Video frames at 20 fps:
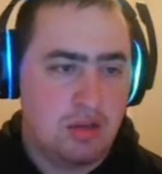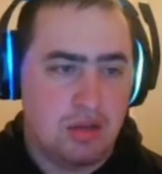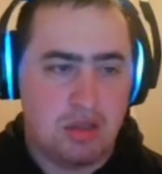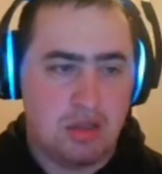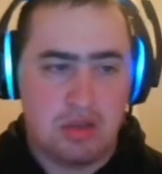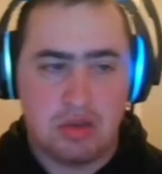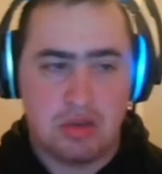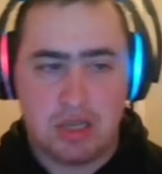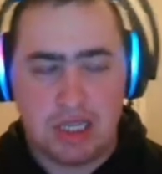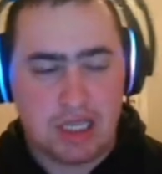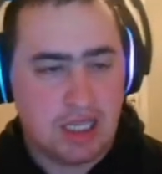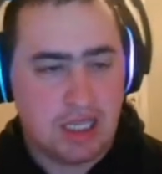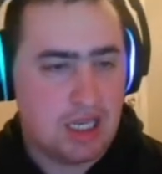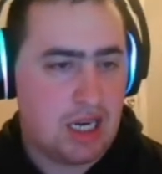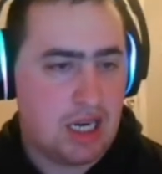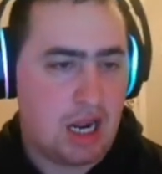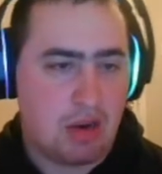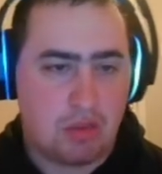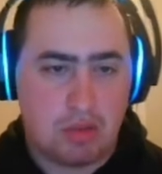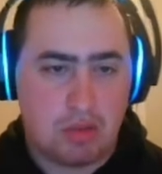You can get it
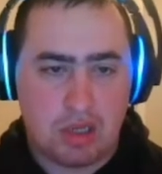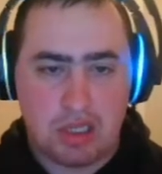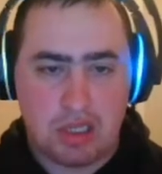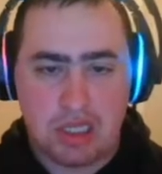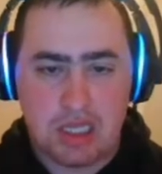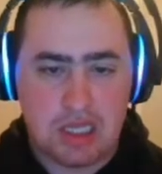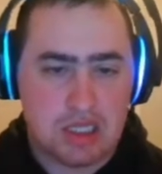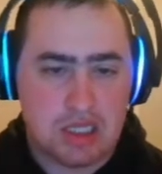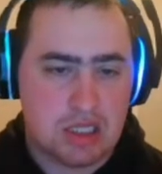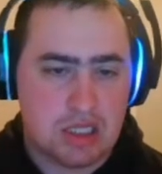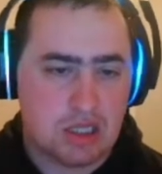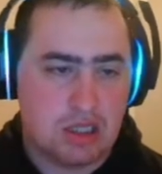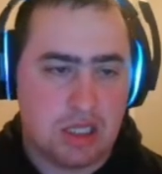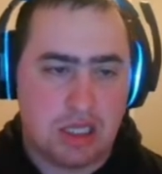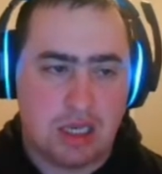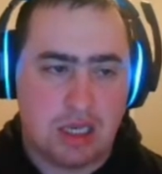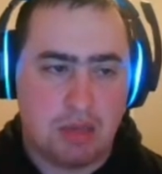out really easily.